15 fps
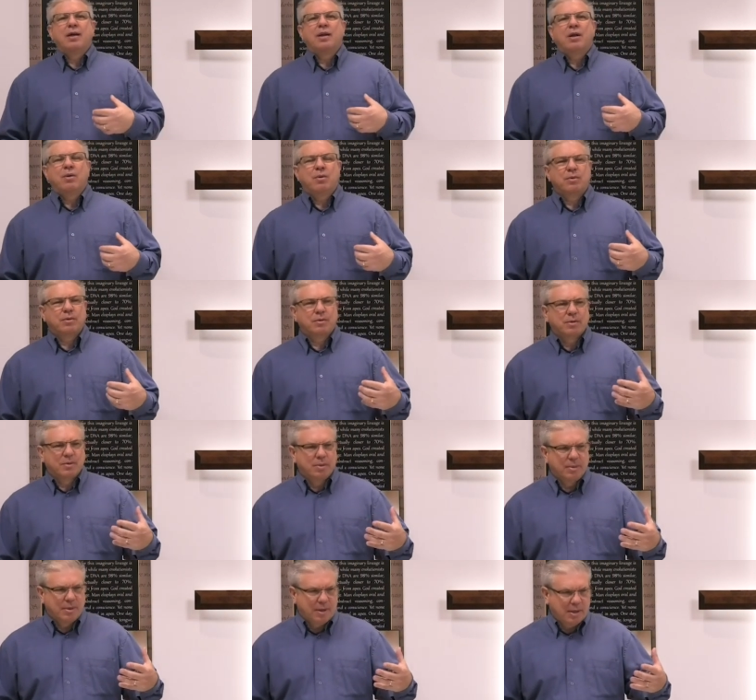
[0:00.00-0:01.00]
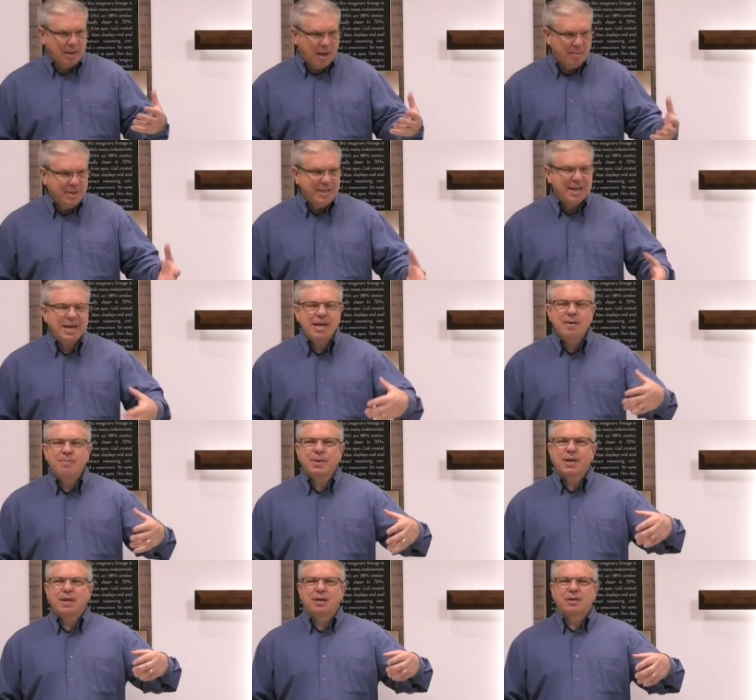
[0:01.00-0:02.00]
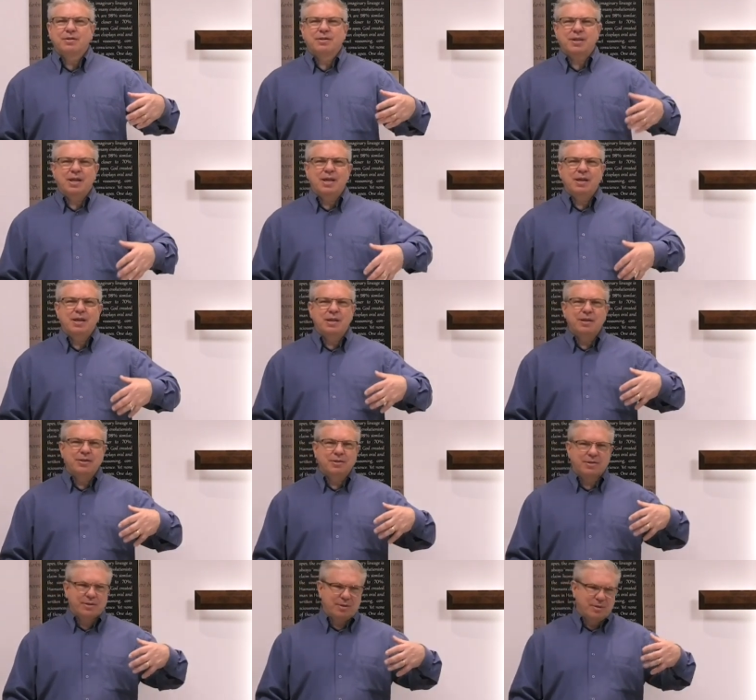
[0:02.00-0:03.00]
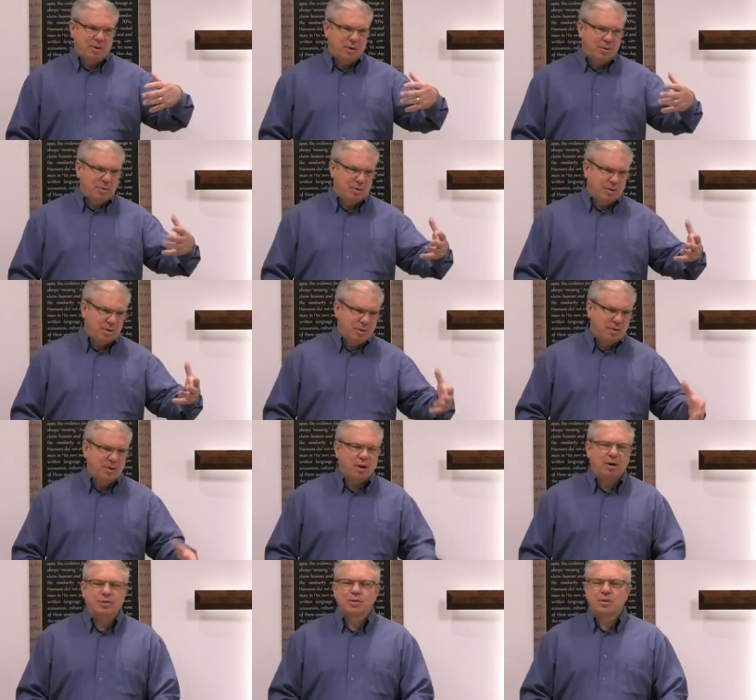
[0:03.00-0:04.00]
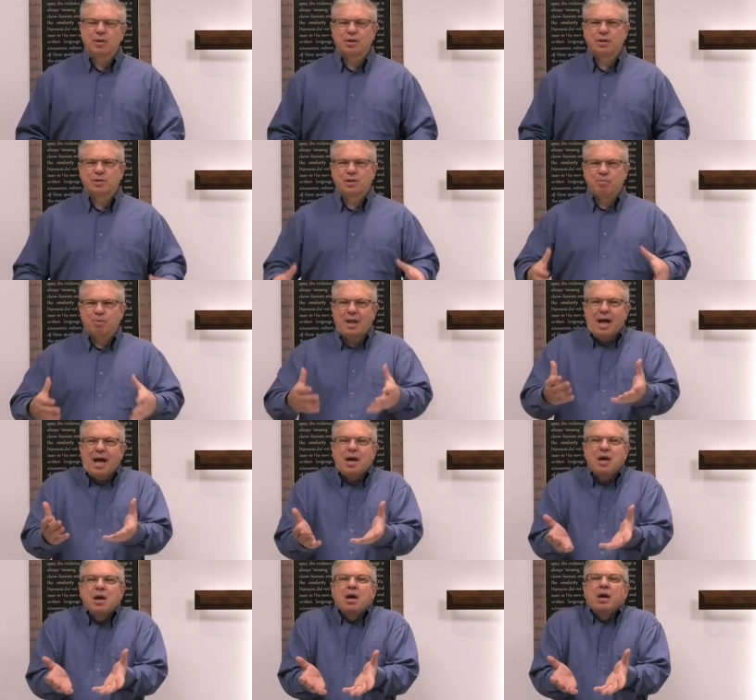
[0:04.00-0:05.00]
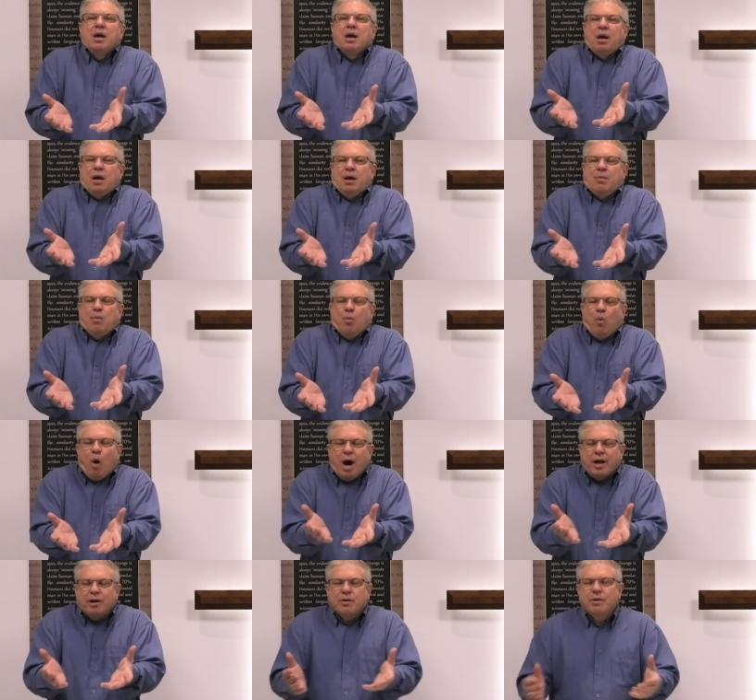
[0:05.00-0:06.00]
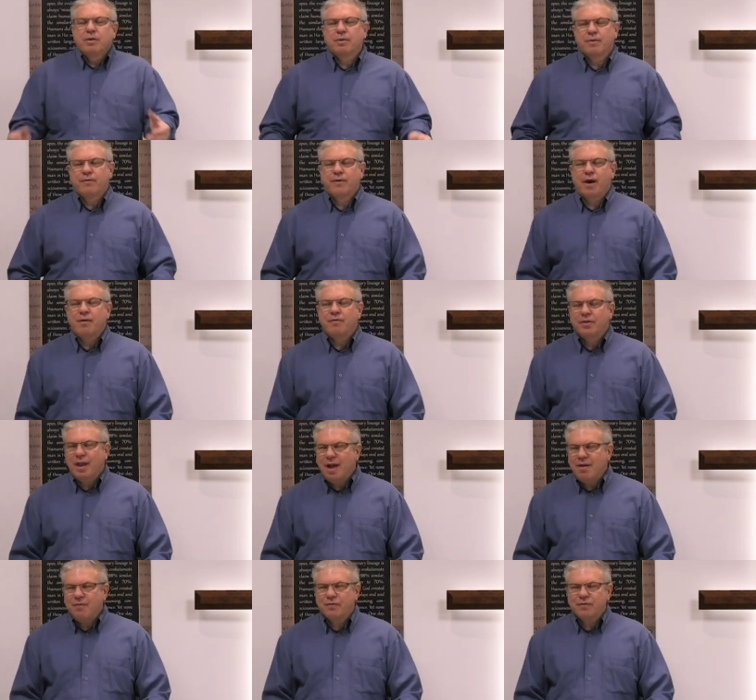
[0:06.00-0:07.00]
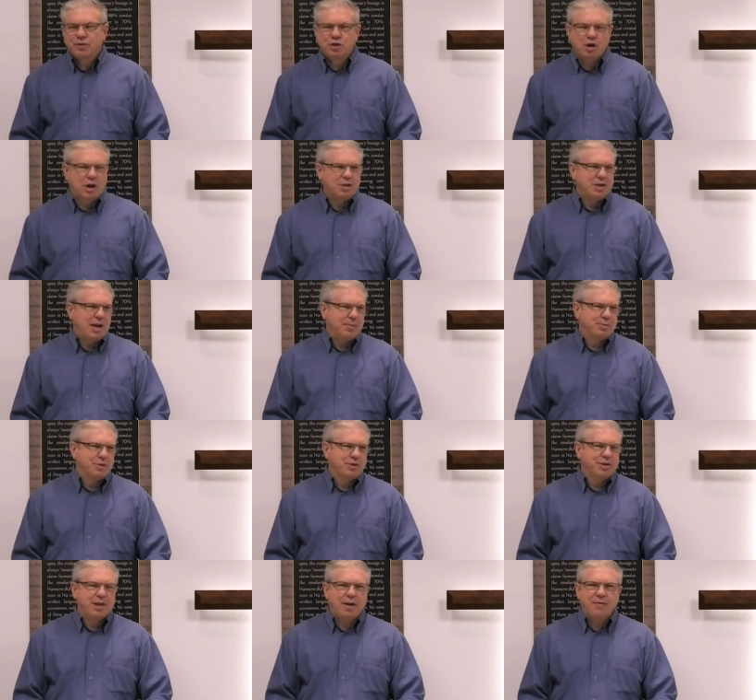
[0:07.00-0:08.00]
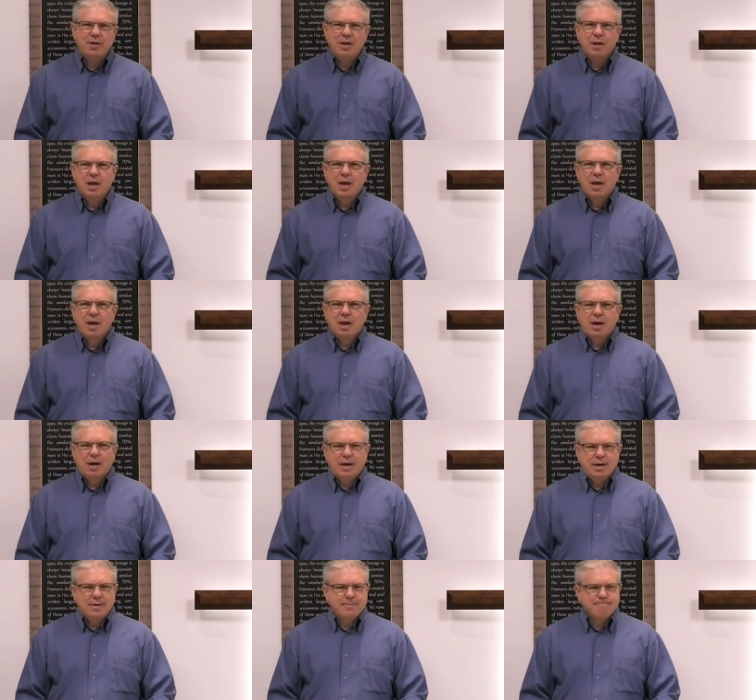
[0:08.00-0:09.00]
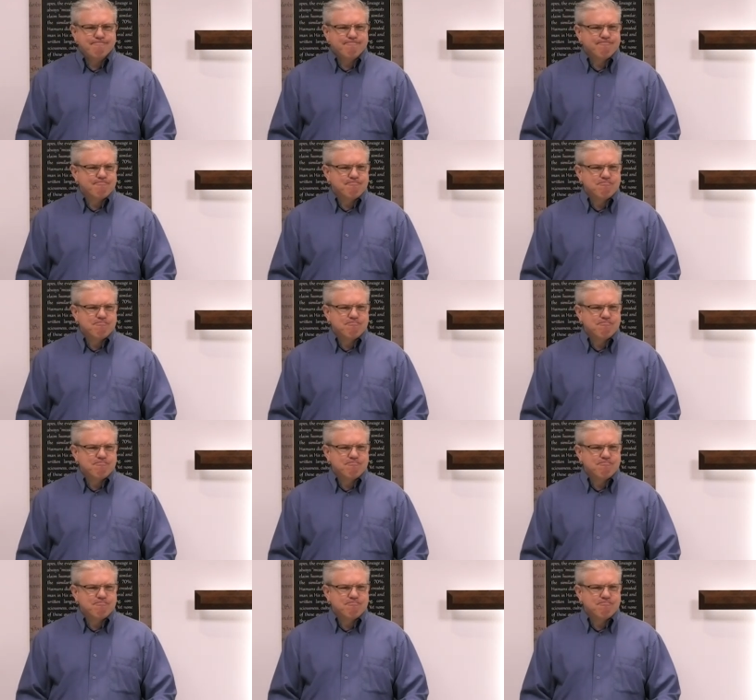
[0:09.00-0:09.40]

you know, coming to him because he is also going to supply um, water of life, John chapter 7. Um,